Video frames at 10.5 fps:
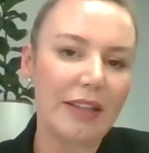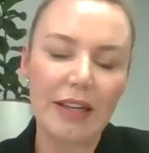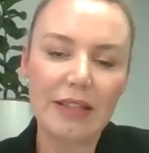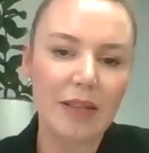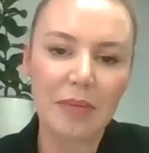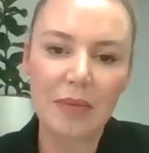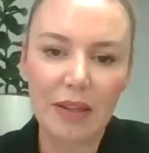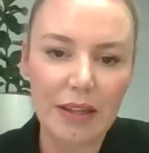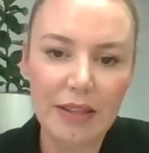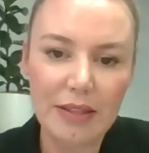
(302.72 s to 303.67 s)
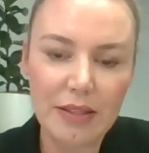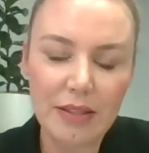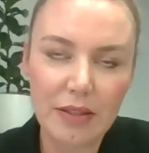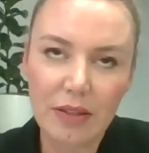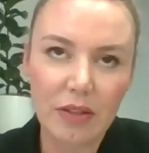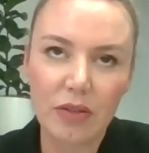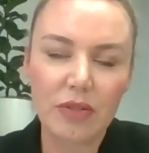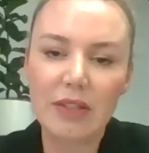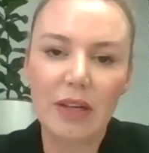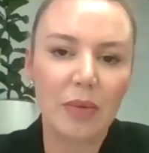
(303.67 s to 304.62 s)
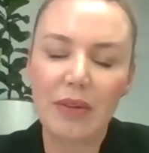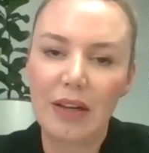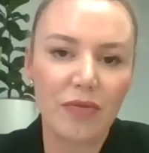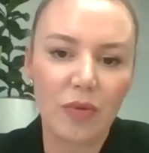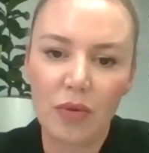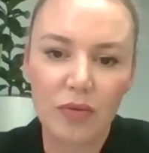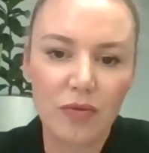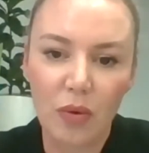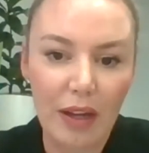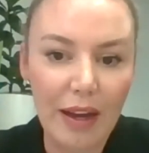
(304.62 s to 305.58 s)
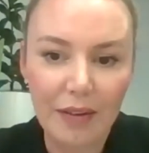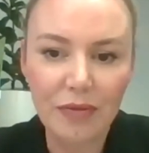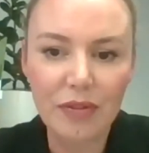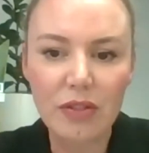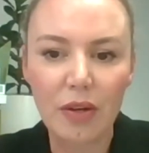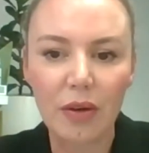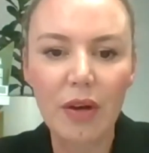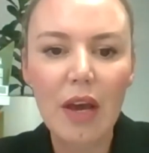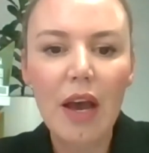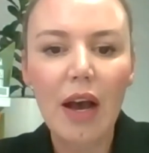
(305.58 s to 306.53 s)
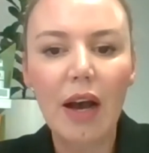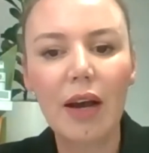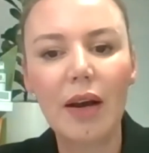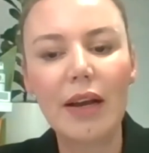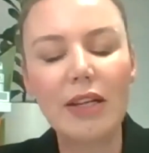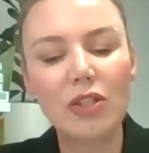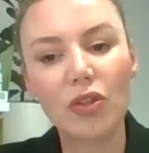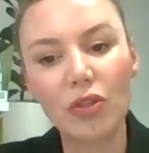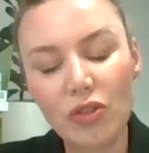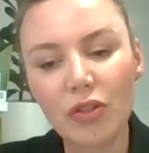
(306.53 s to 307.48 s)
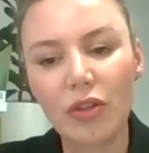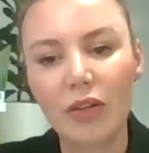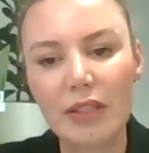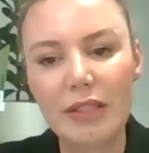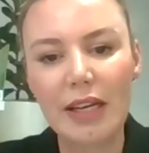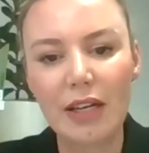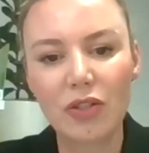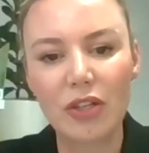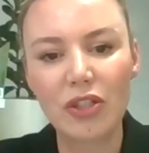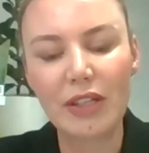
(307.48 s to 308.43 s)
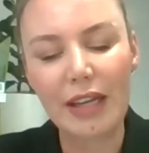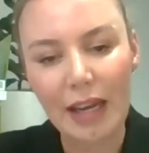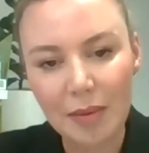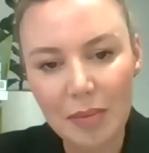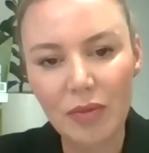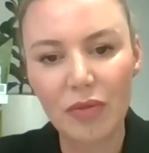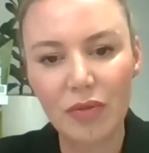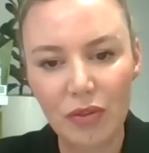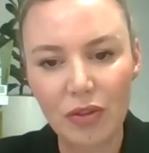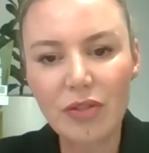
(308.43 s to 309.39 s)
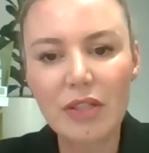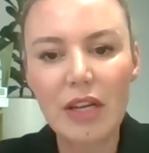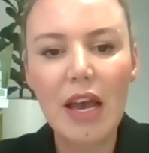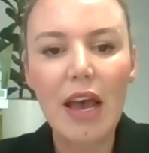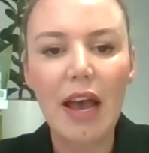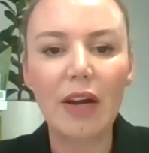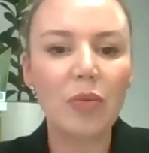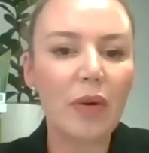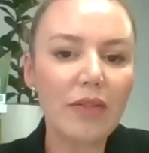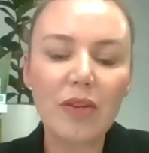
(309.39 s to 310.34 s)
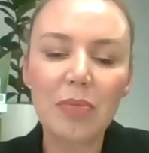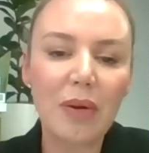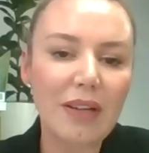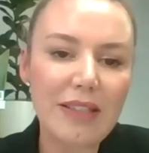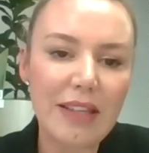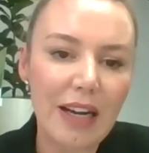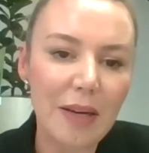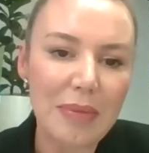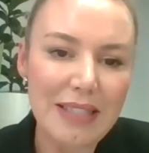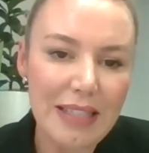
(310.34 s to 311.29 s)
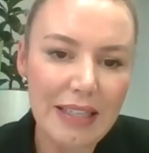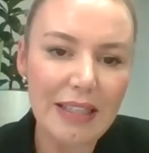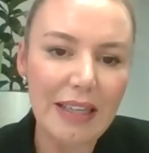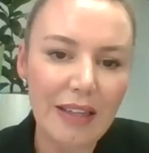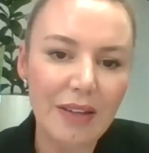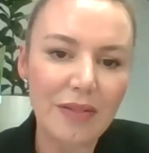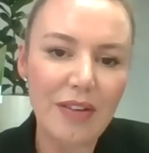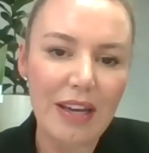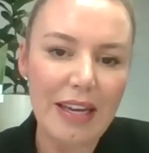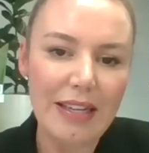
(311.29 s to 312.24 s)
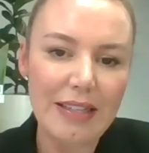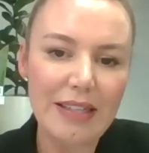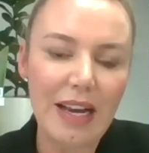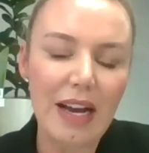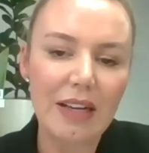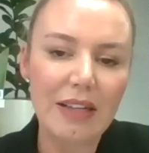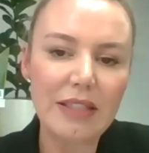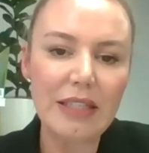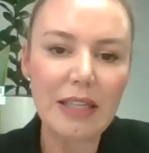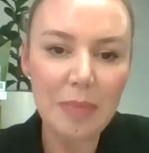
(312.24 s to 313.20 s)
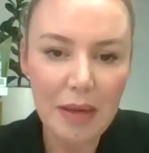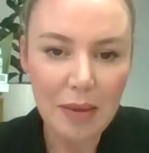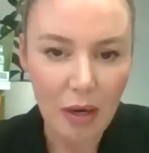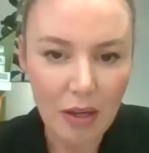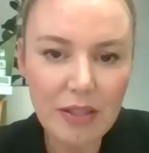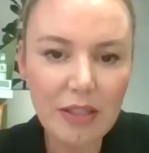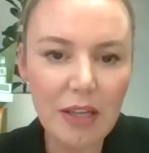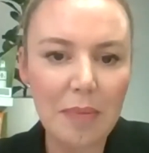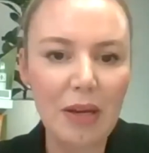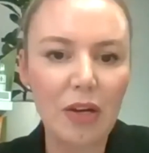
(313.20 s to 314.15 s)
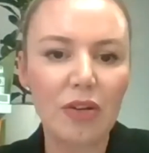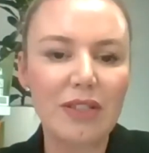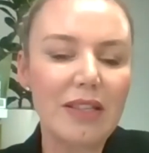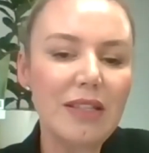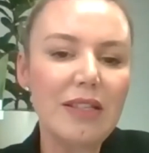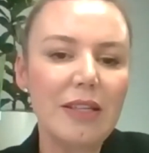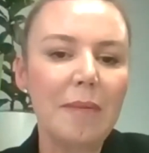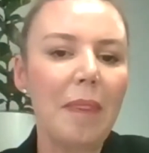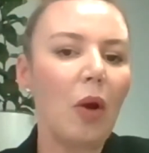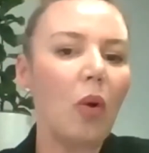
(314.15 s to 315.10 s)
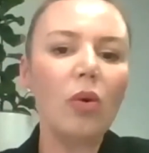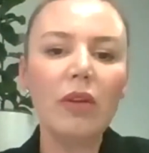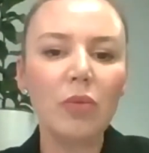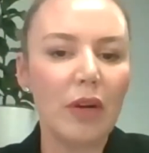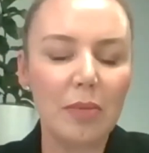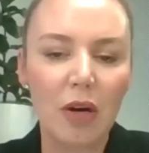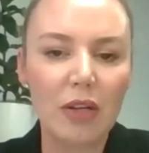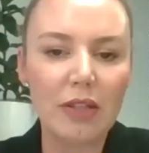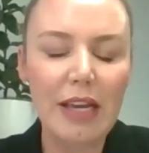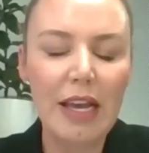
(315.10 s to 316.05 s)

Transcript: that is something that is, you're stuck with that for life. So it's good to know that dehydration can be reversed. And one of the products that I particularly love is our sleeping mask, because this is an all-in-one mask